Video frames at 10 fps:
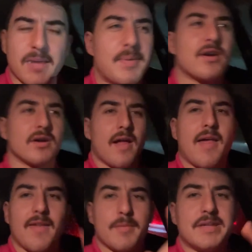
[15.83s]
it better.
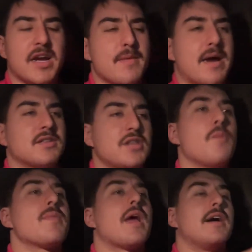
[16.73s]
Let me tell you about it. So,
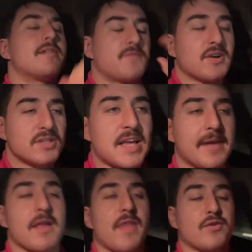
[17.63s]
first
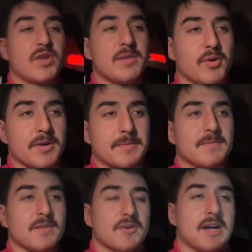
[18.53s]
thing that's really important
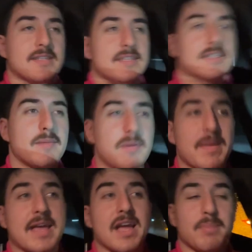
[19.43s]
for us is going to be
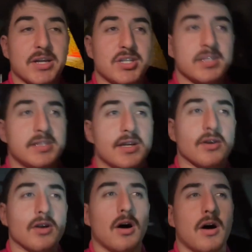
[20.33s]
making a budget this
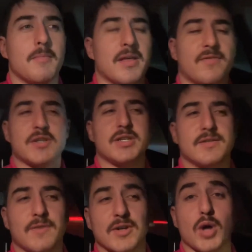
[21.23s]
year, um, especially as
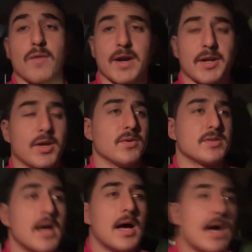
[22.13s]
far as overhead goes.
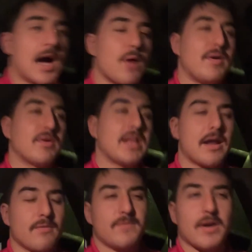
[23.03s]
Uh, we really had a
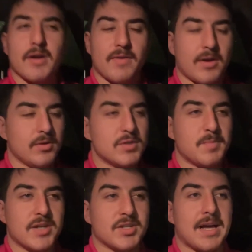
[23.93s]
very, very loose
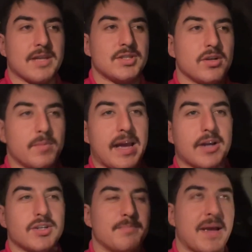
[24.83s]
budget last year, and we
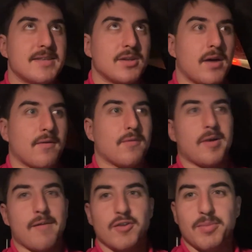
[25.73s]
actually based it off of a
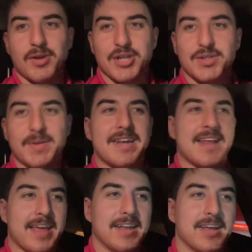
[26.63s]
revenue projection we didn't hit,